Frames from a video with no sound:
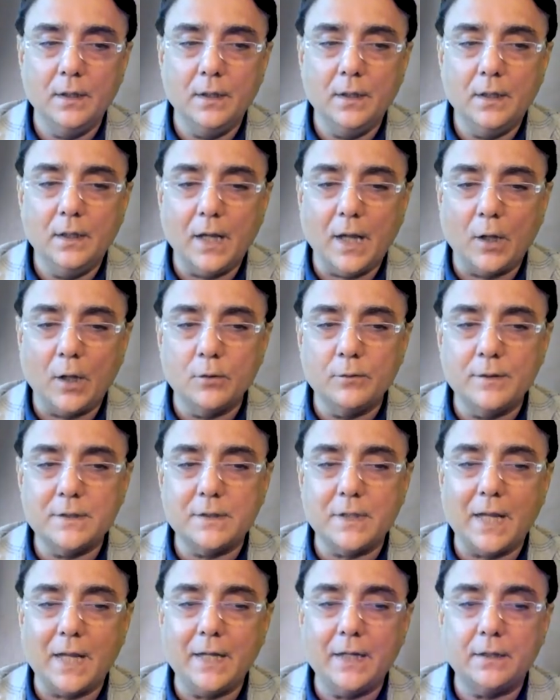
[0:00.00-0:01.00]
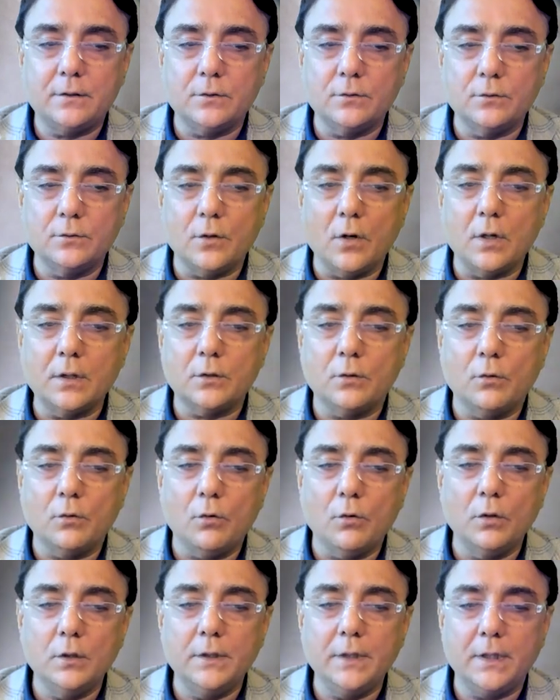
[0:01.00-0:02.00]
I always like to not
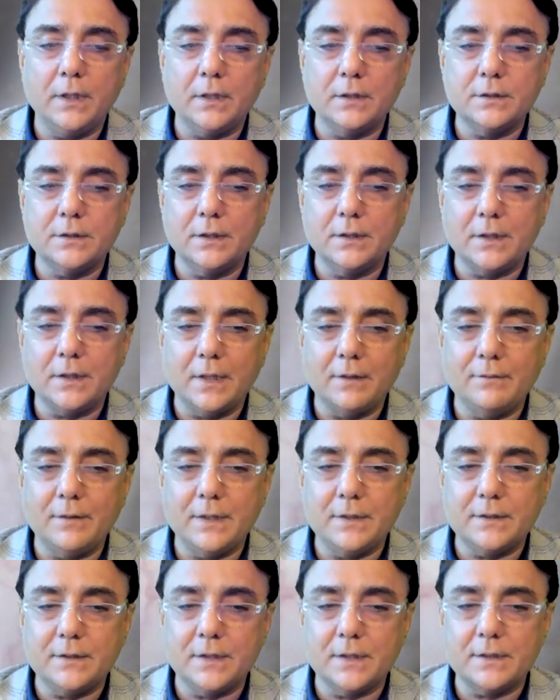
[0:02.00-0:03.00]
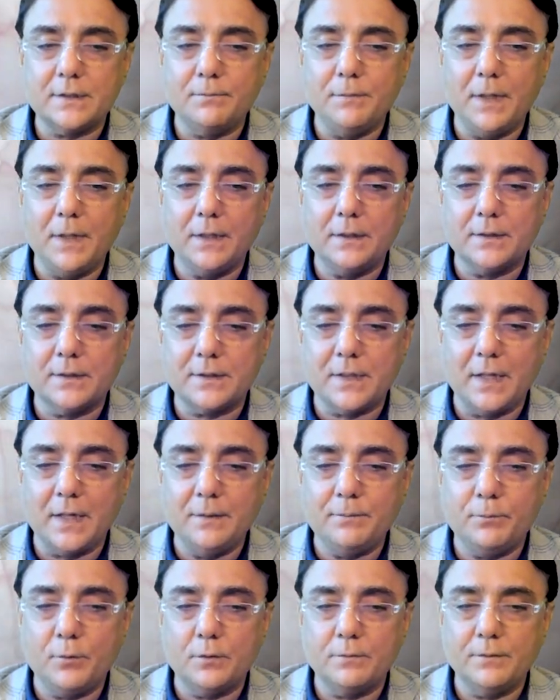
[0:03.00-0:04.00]
hold the conjunctiva and just make the side
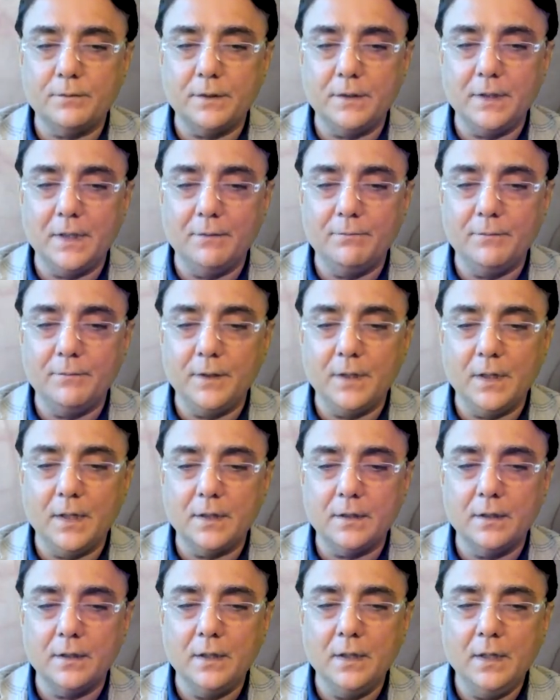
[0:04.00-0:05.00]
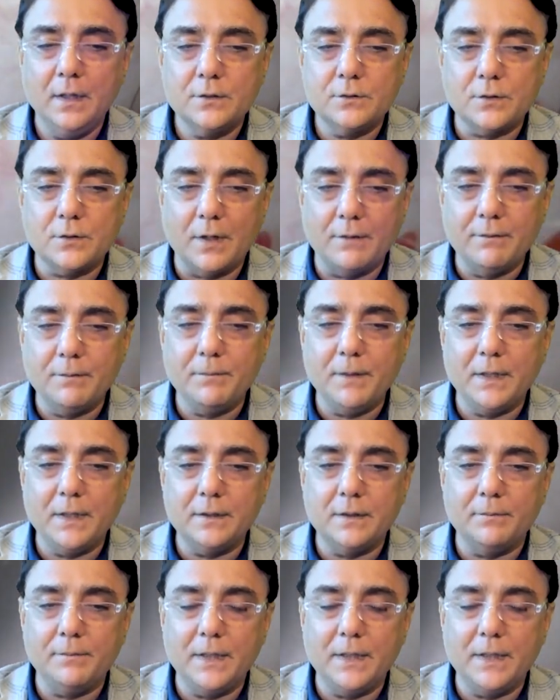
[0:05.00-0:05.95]
port with the MVR. So having made the main